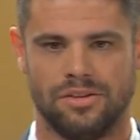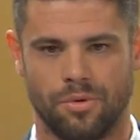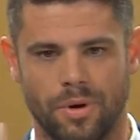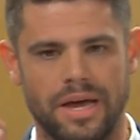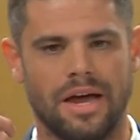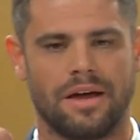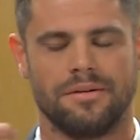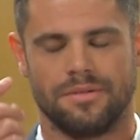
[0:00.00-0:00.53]
The
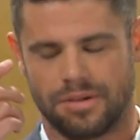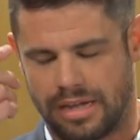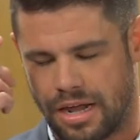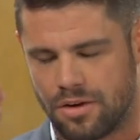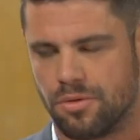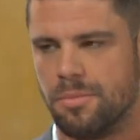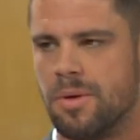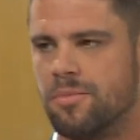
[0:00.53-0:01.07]
way I
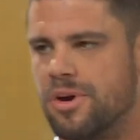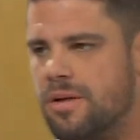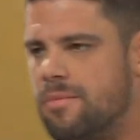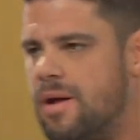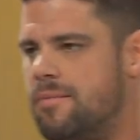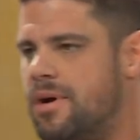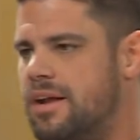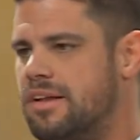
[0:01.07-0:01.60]
kind of remember it in
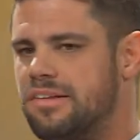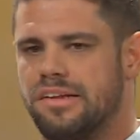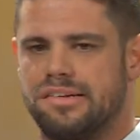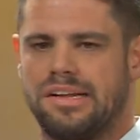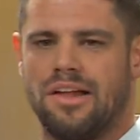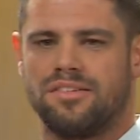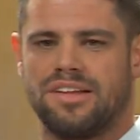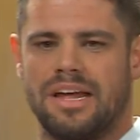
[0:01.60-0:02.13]
my mind is it
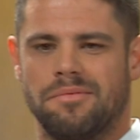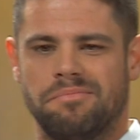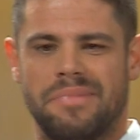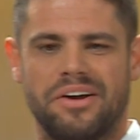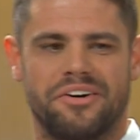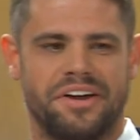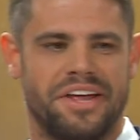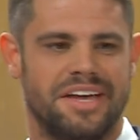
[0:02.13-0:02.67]
sounds like
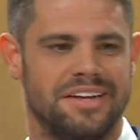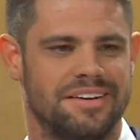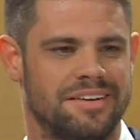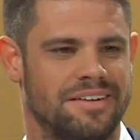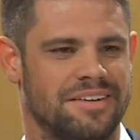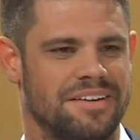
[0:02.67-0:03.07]
marinate,